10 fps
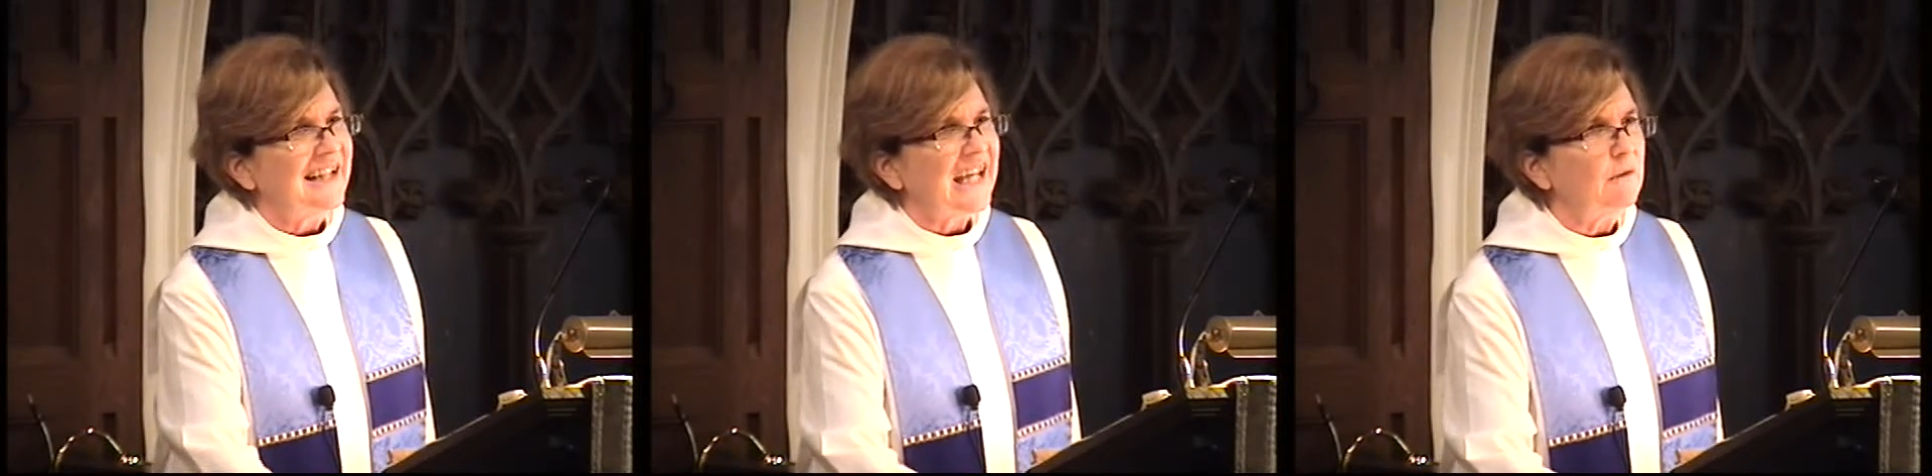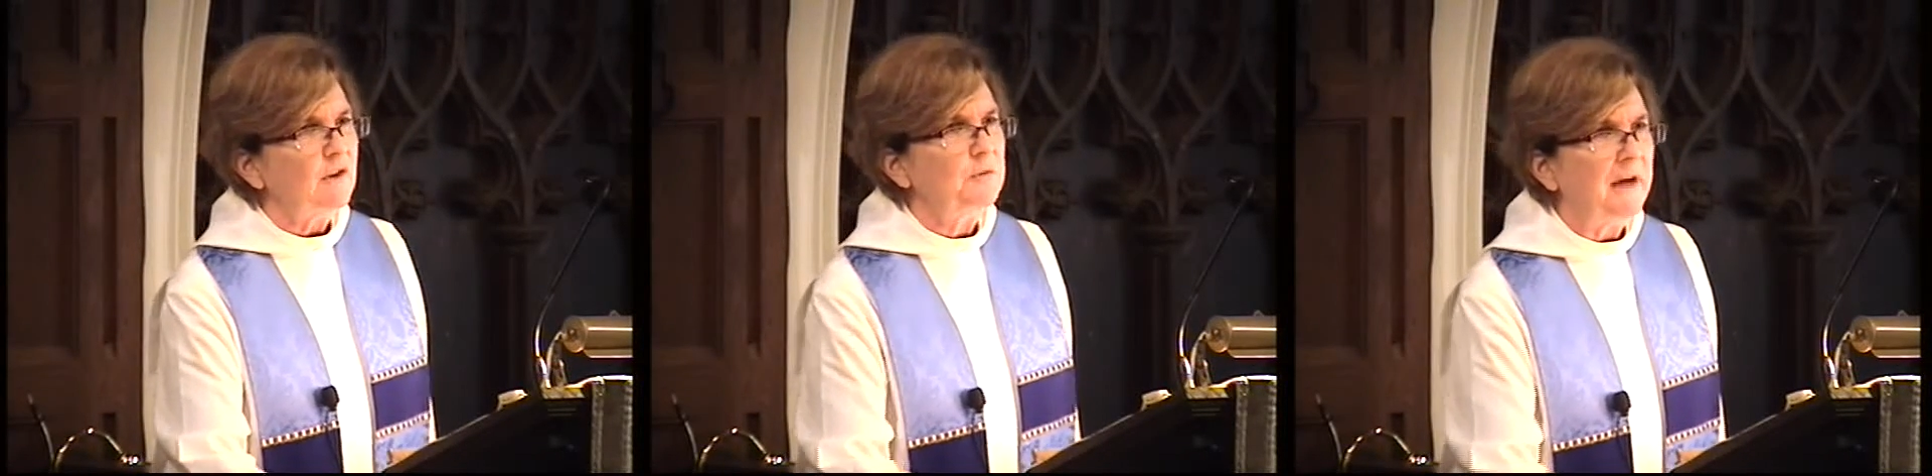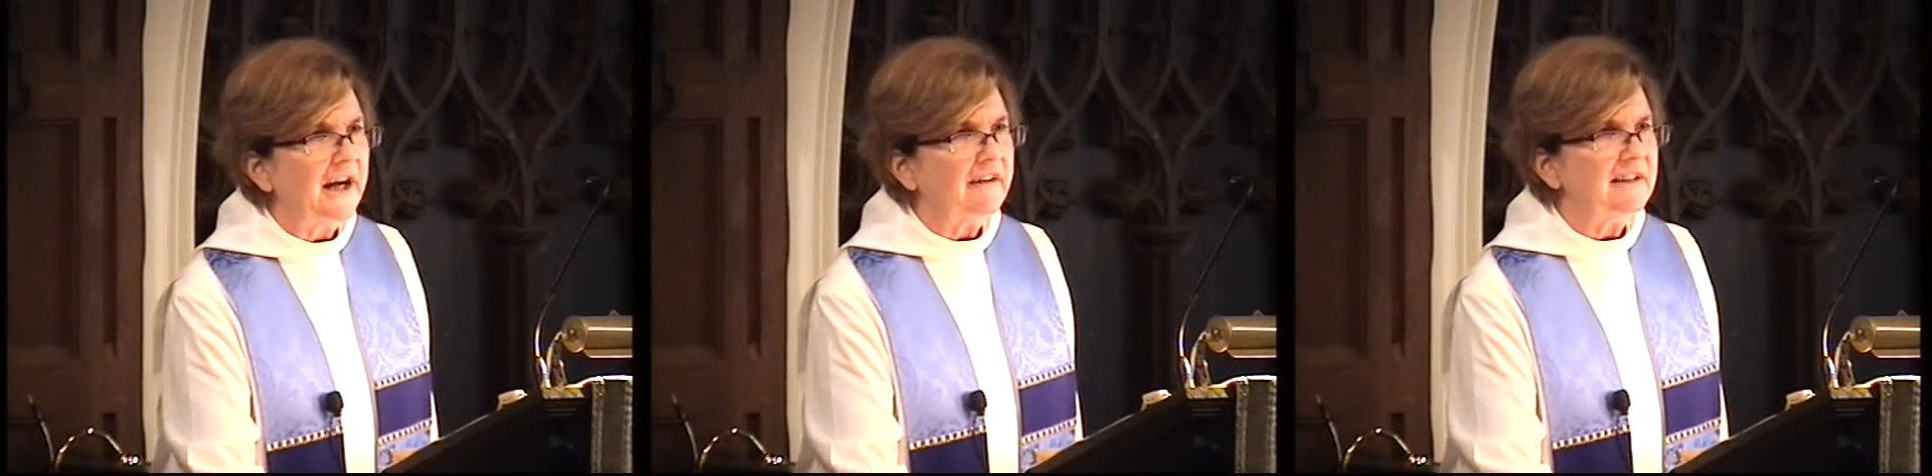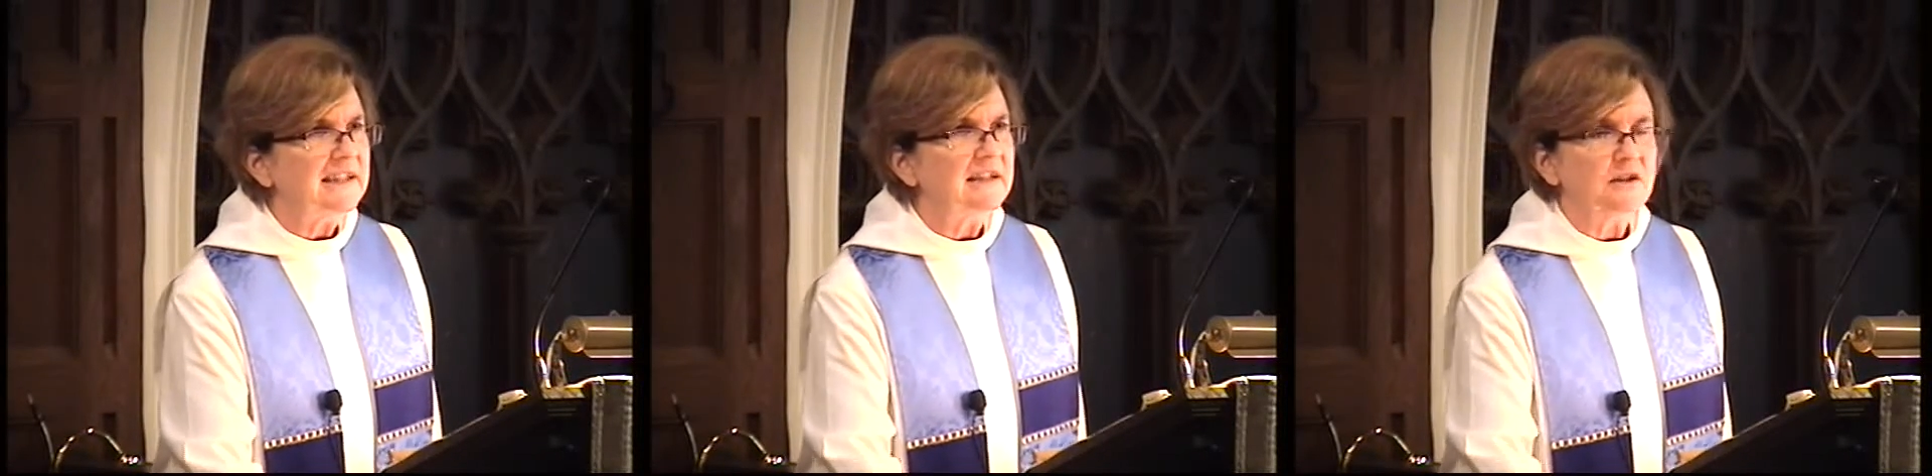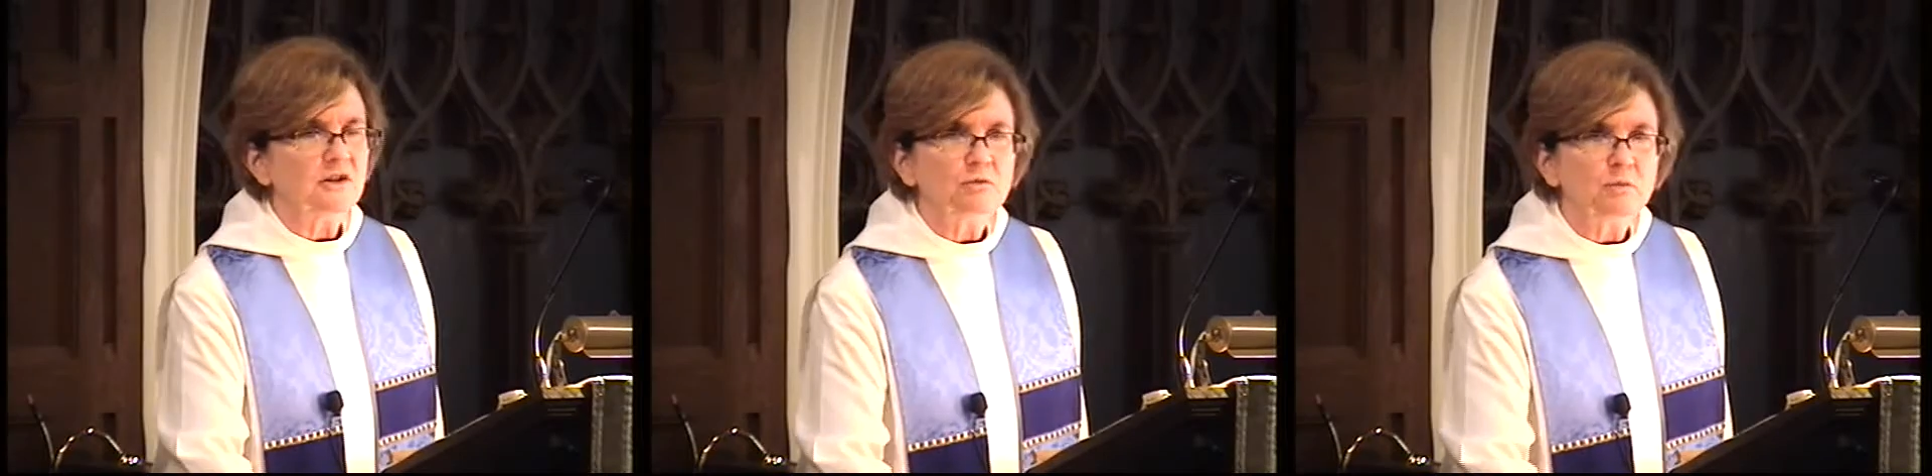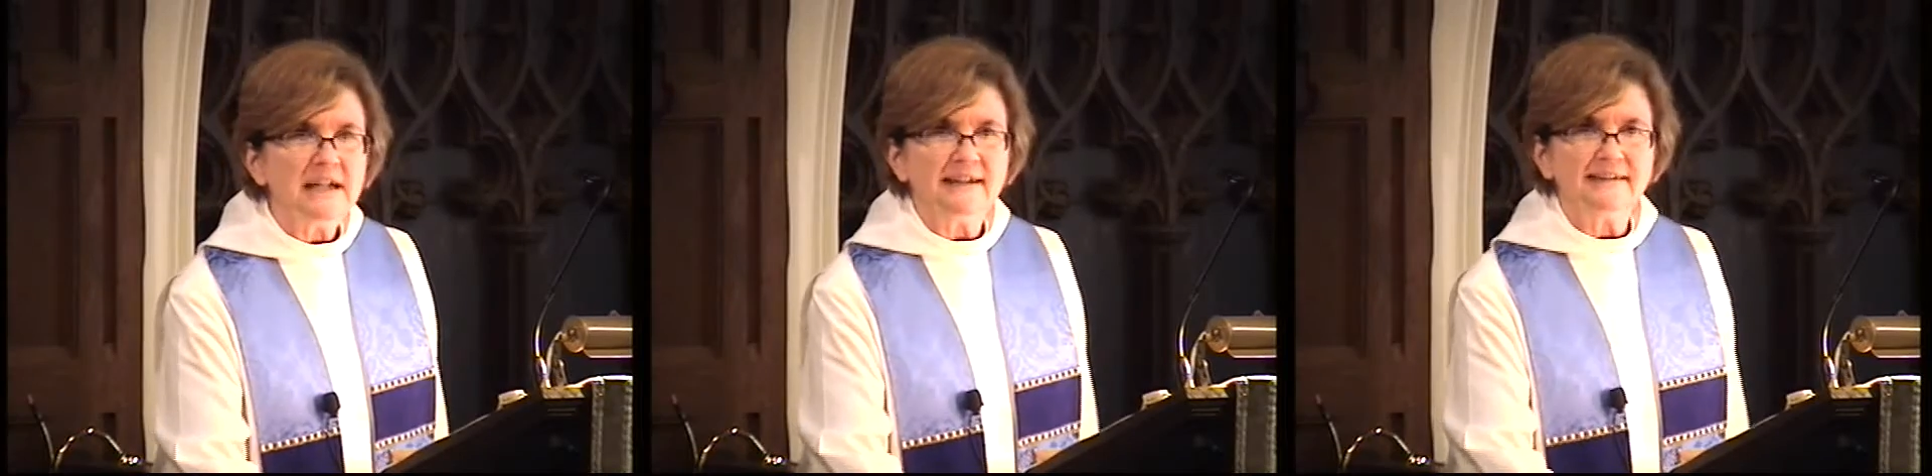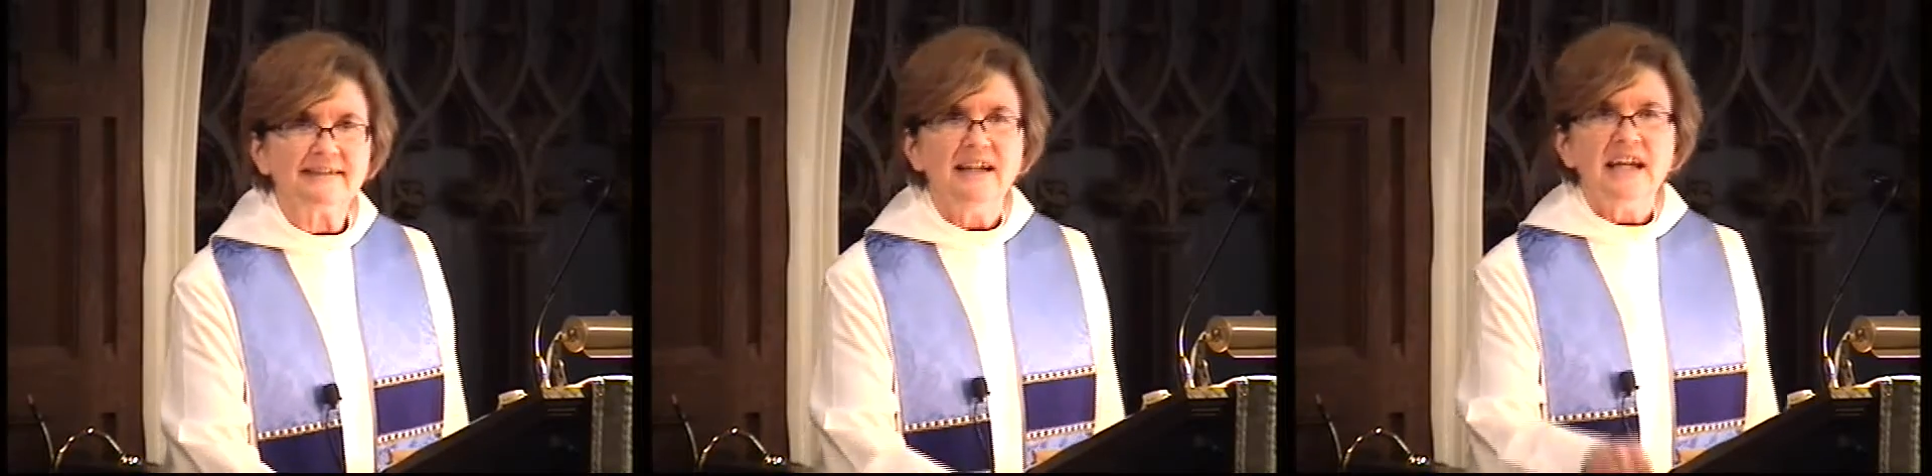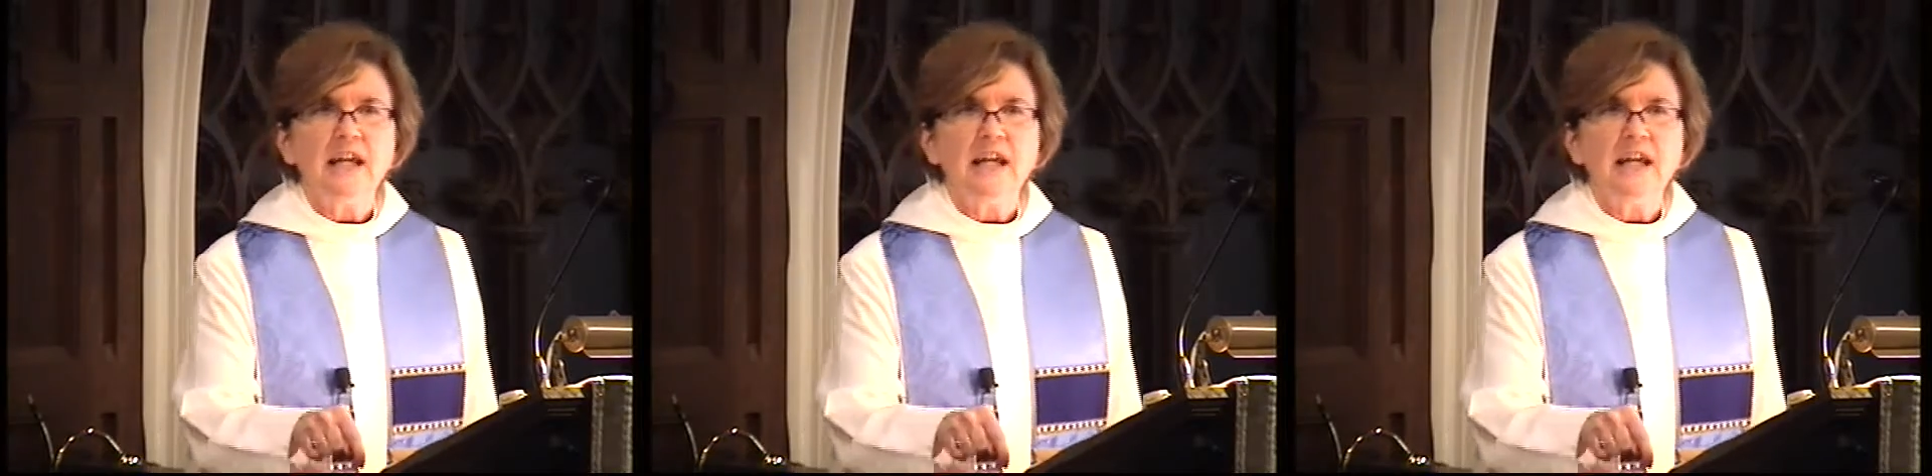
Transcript: He was burying the risk.